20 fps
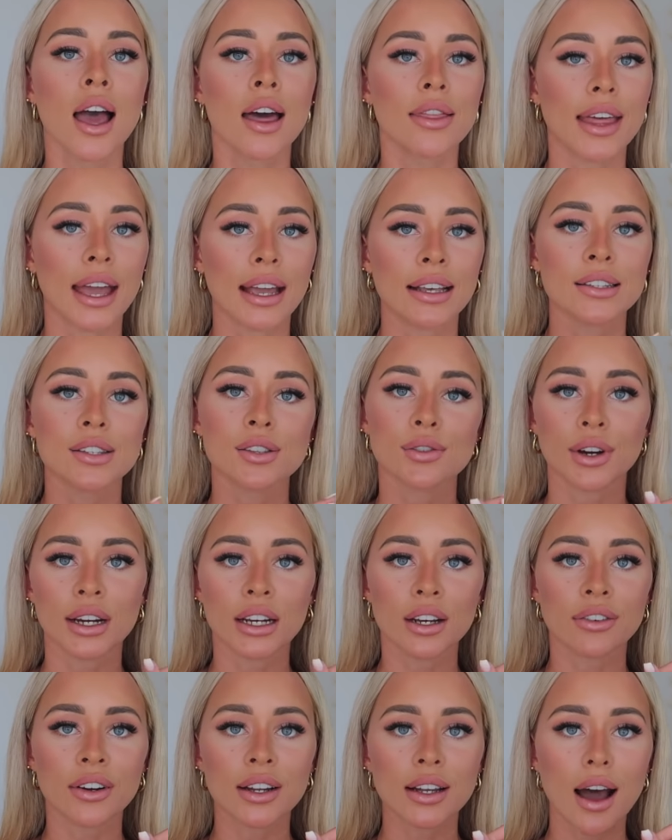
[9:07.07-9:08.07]
There is three
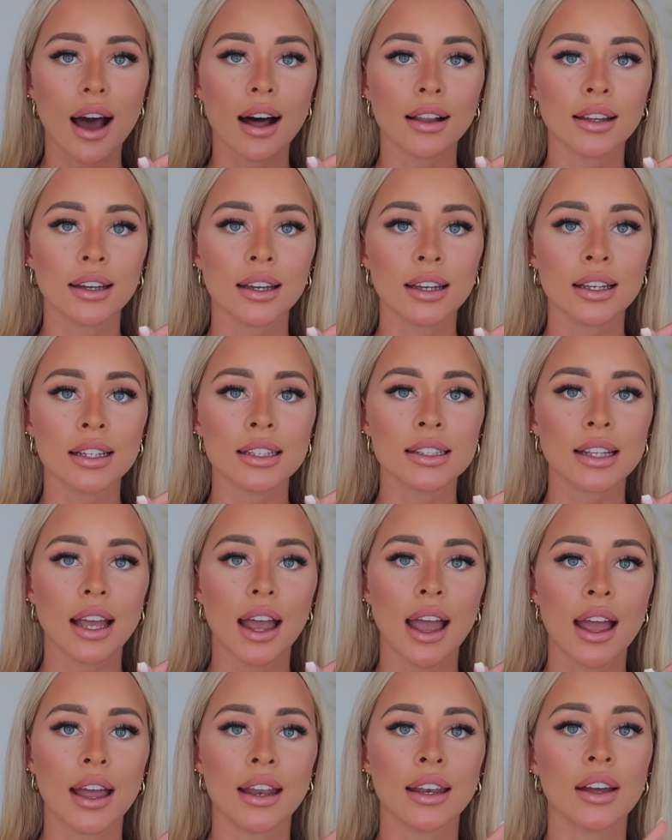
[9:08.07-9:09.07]
different colors
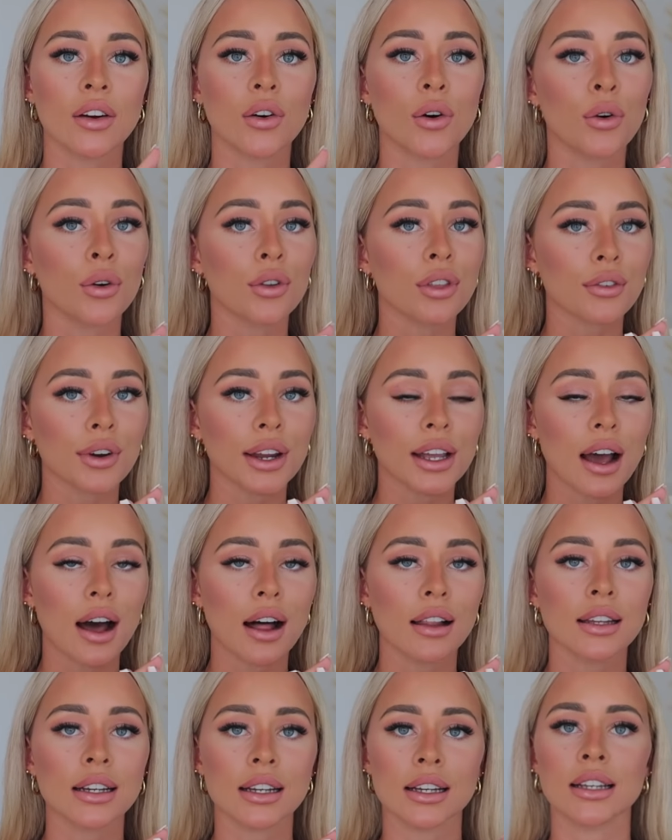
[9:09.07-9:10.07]
and all three
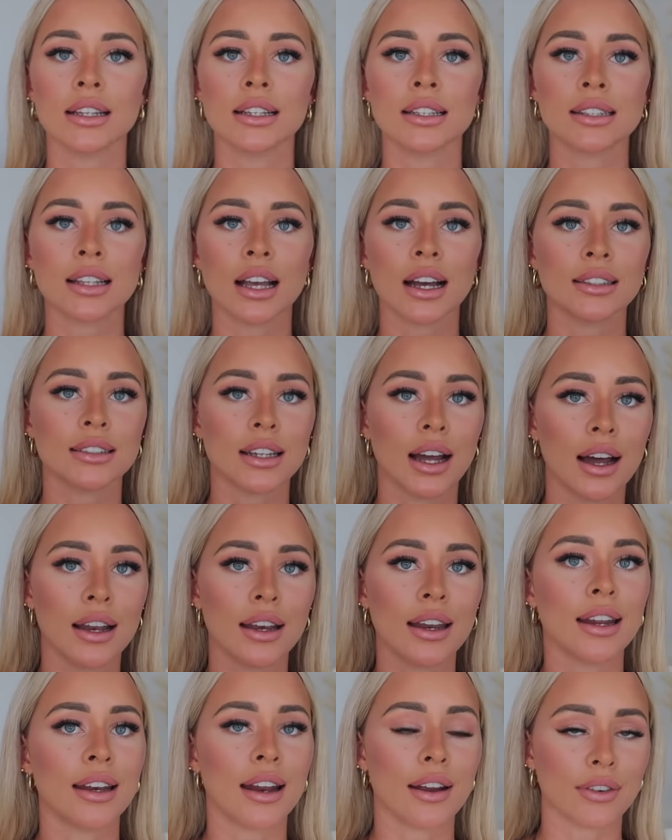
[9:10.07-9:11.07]
colors are
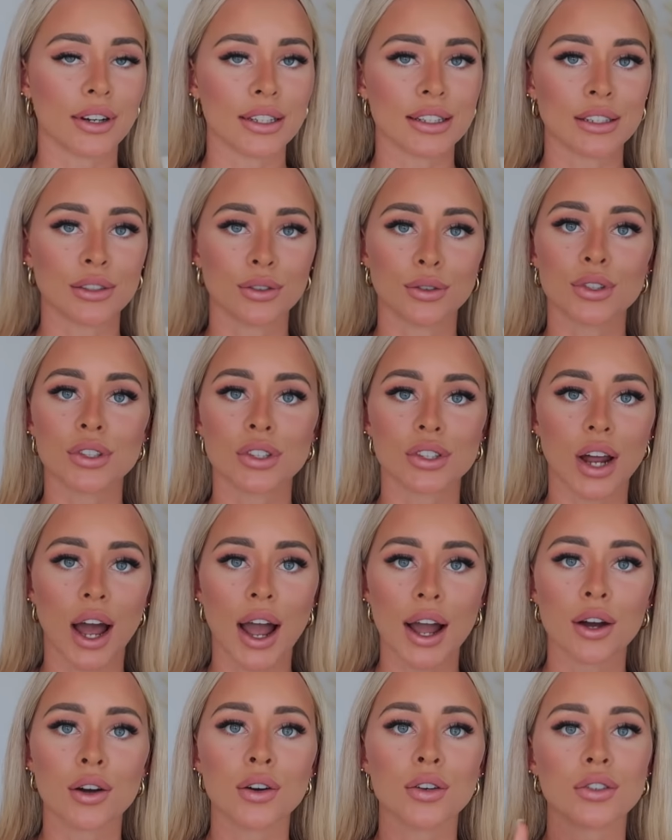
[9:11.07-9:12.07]
done in every single
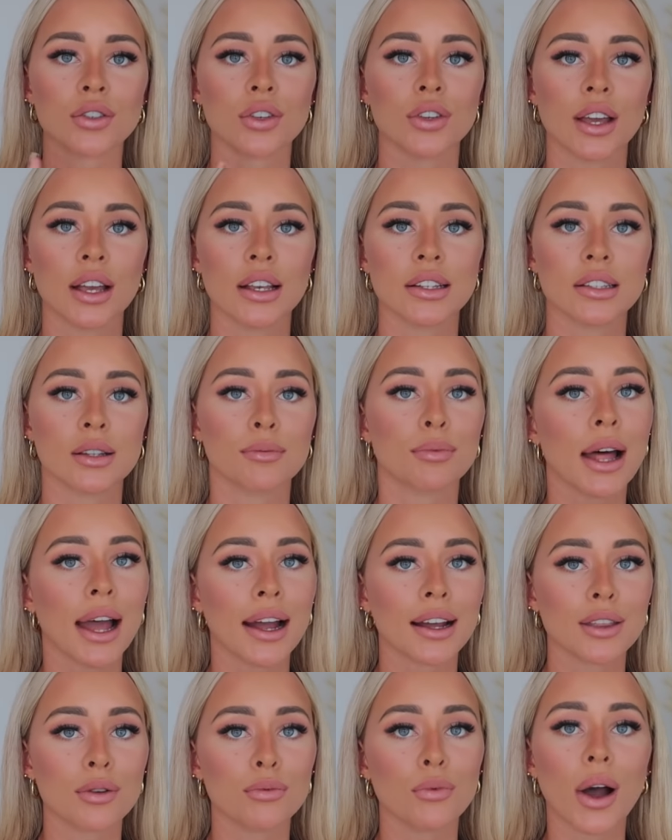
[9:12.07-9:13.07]
style. So there's the
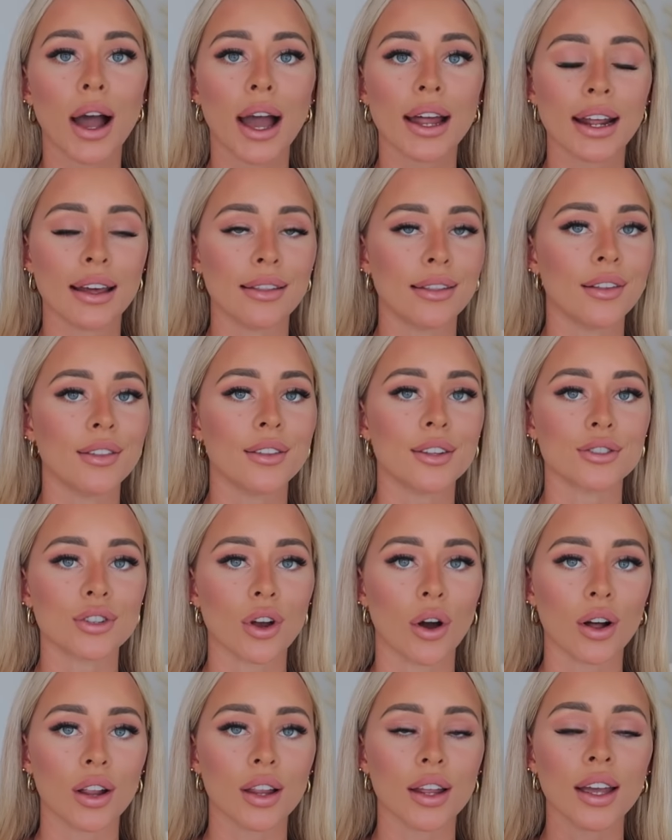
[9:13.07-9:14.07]
black, the white, and then the
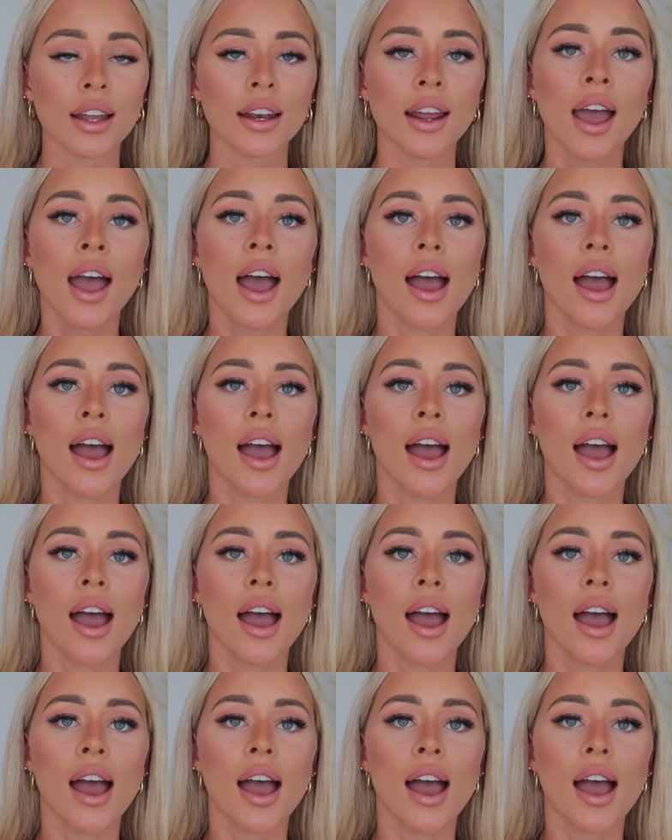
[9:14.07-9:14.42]
chocolate.